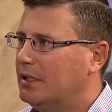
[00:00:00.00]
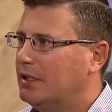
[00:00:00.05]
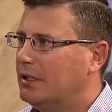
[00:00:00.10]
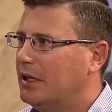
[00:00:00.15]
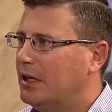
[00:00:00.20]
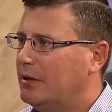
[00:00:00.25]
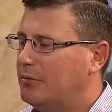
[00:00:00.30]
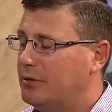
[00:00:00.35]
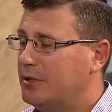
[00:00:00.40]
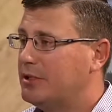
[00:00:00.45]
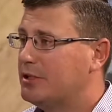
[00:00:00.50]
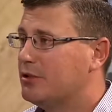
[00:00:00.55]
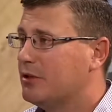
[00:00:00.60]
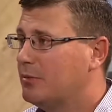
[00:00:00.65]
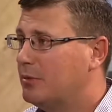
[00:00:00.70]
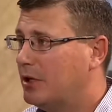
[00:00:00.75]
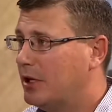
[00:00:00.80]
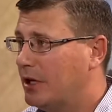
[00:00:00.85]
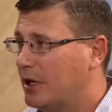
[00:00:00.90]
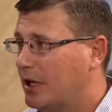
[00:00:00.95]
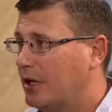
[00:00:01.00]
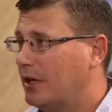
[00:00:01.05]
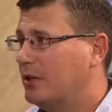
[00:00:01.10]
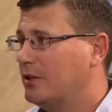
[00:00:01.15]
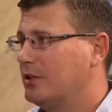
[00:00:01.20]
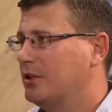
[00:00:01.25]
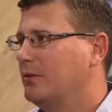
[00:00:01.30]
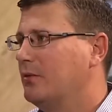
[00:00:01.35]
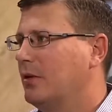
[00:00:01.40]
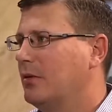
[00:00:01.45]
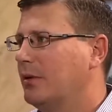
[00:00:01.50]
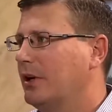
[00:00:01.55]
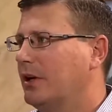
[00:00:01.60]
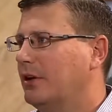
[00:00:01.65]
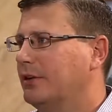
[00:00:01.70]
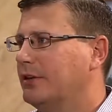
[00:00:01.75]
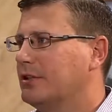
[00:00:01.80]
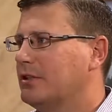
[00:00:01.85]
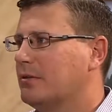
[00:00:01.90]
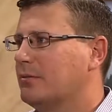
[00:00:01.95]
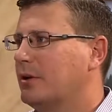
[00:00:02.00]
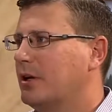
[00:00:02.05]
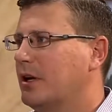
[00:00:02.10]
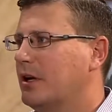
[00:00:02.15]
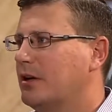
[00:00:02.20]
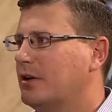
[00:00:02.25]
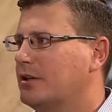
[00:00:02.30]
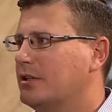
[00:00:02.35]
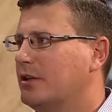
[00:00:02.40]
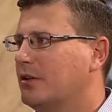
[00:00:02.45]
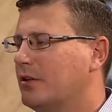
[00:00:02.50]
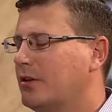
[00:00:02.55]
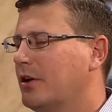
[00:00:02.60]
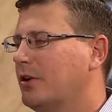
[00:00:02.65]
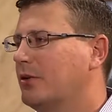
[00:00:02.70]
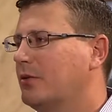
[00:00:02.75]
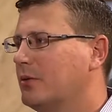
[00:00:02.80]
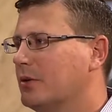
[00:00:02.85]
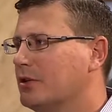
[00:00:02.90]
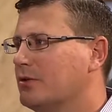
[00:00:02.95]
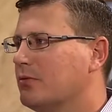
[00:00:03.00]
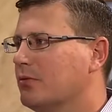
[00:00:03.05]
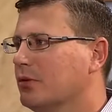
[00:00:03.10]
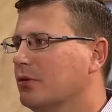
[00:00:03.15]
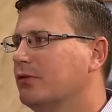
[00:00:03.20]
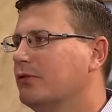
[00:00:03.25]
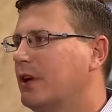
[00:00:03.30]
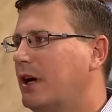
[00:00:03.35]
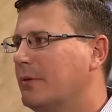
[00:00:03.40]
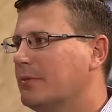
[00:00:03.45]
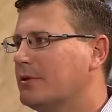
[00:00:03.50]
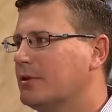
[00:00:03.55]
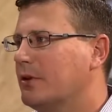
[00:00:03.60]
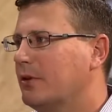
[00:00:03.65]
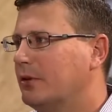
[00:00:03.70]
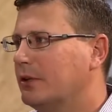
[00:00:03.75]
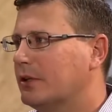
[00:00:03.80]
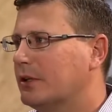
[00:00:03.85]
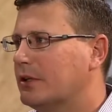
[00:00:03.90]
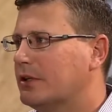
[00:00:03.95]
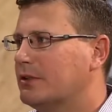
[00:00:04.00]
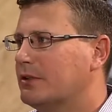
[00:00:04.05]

um, distributed energy, what we call distributed energy, or in other words, rooftop solar.